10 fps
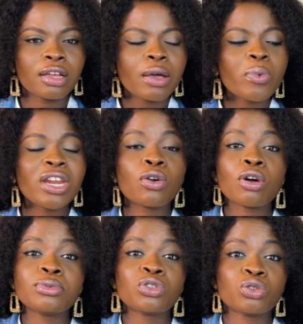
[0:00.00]
when it
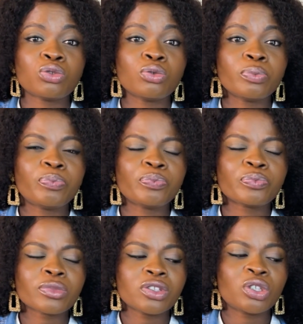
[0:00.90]
comes to
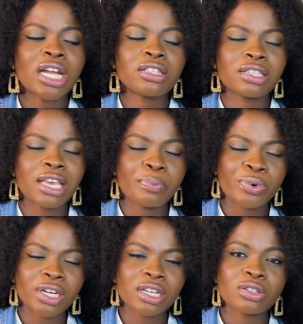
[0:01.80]
trying to get
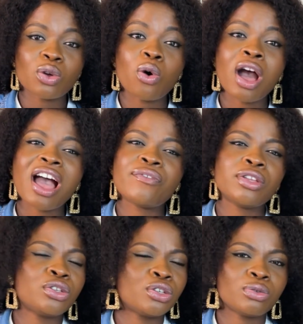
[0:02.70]
pregnant or having
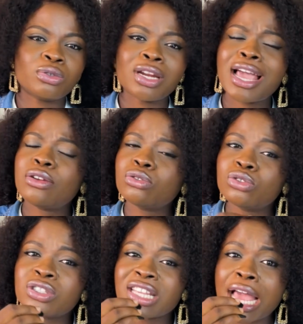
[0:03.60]
children, I
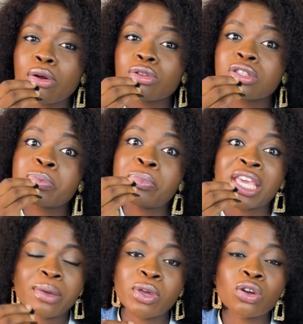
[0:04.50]
don't
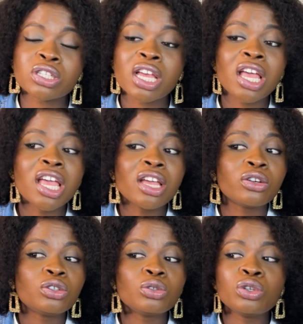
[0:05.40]
speak, because
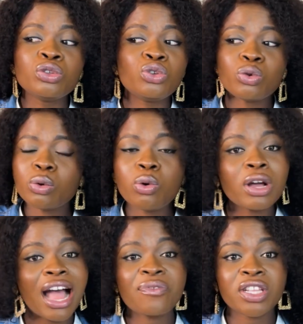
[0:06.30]
you who
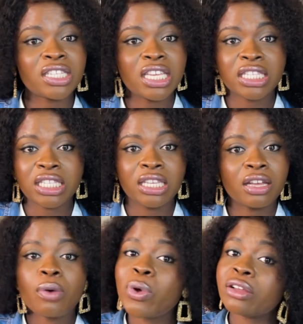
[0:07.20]
have it easy,
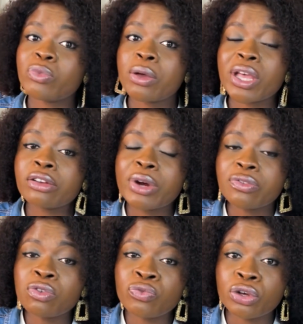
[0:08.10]
we're
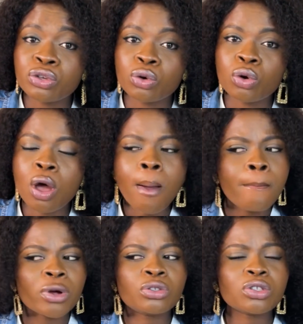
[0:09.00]
grateful for you.
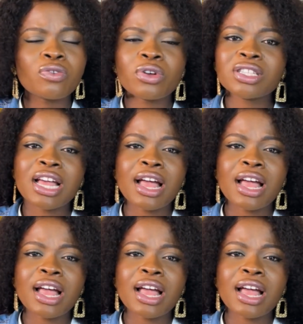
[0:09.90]
But those of us